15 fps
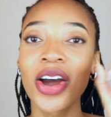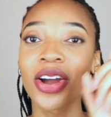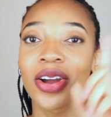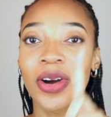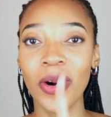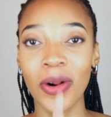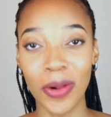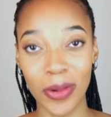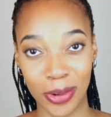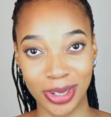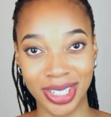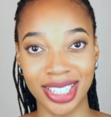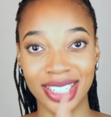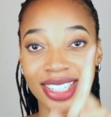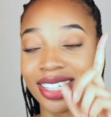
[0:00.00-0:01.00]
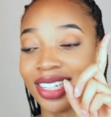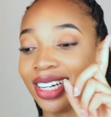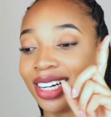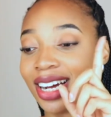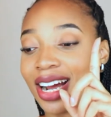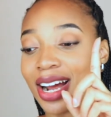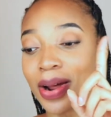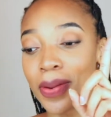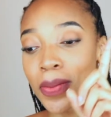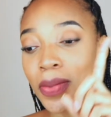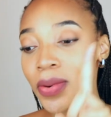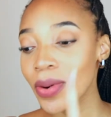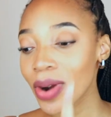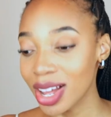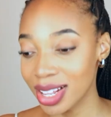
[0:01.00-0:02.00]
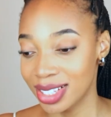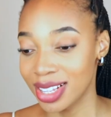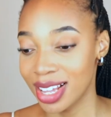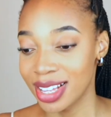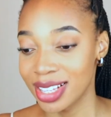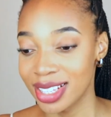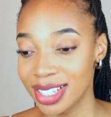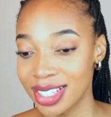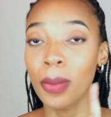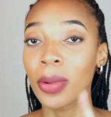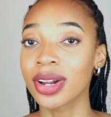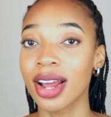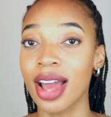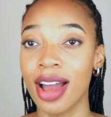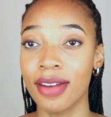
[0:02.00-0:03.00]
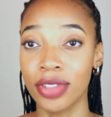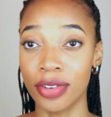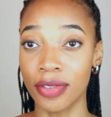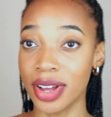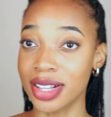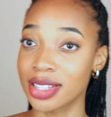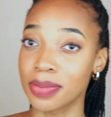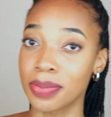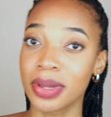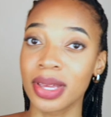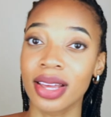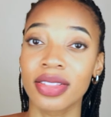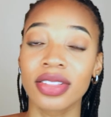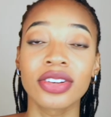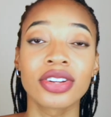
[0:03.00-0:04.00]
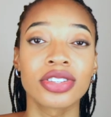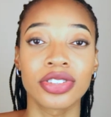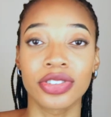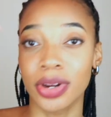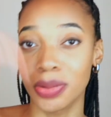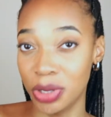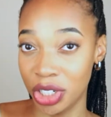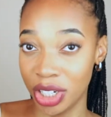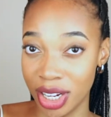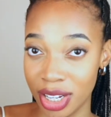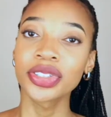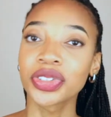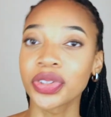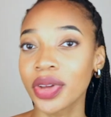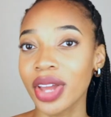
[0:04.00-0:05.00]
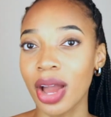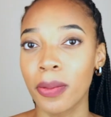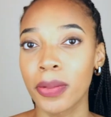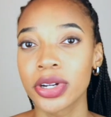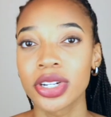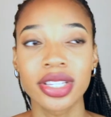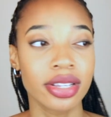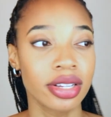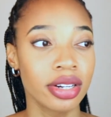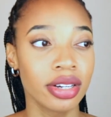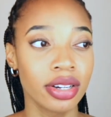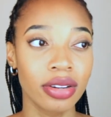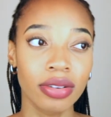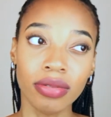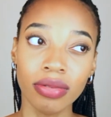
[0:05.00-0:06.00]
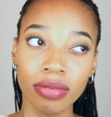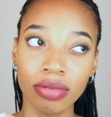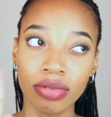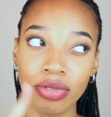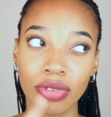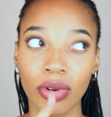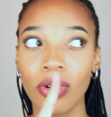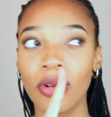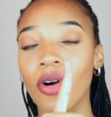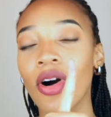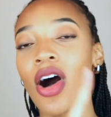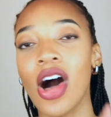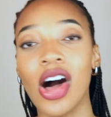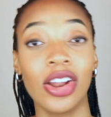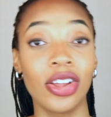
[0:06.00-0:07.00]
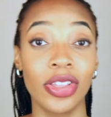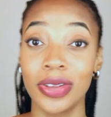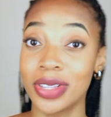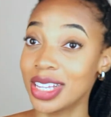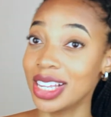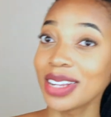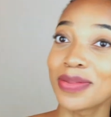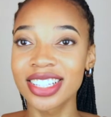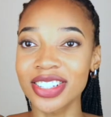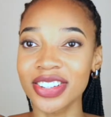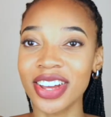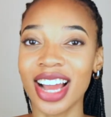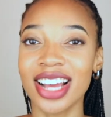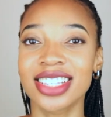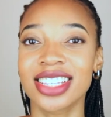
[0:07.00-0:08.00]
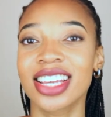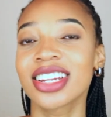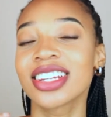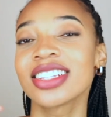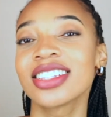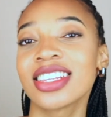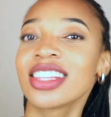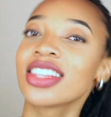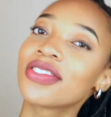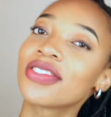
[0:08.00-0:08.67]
cold process. I'm gonna have the recipe in the description. So yeah, we're just gonna roll all of those clips so you guys can see the